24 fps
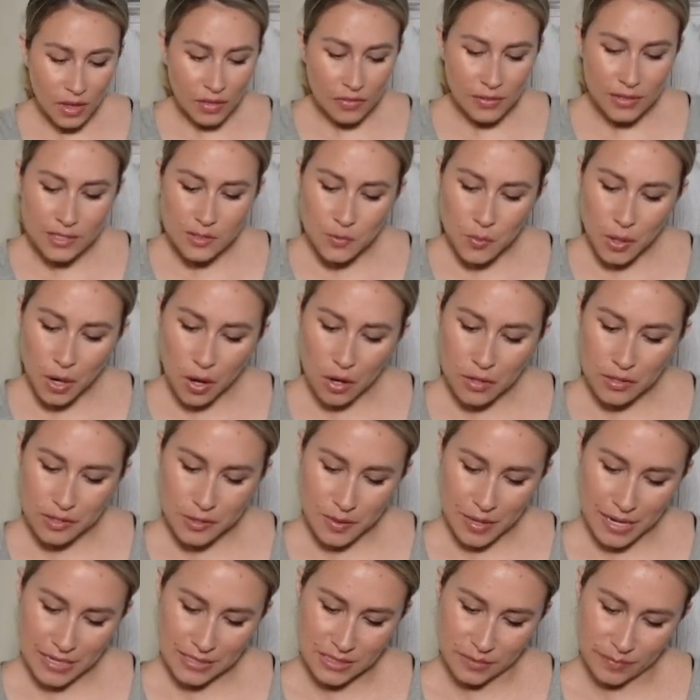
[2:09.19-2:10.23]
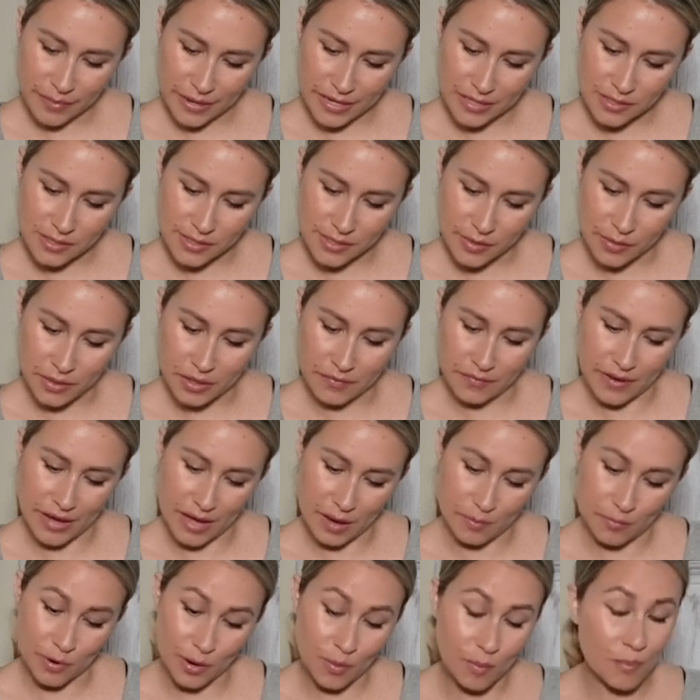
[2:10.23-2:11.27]
This one also has a base note of
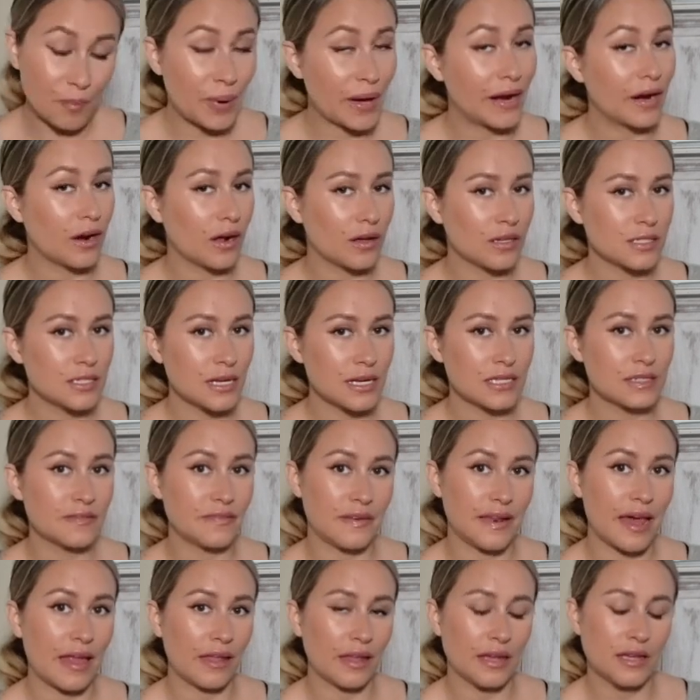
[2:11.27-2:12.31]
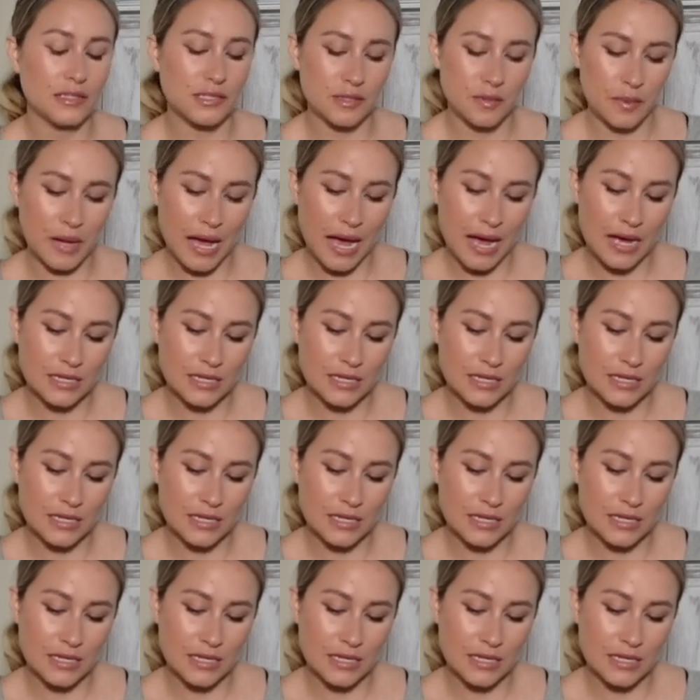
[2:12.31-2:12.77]
amber, but it also has vanilla, so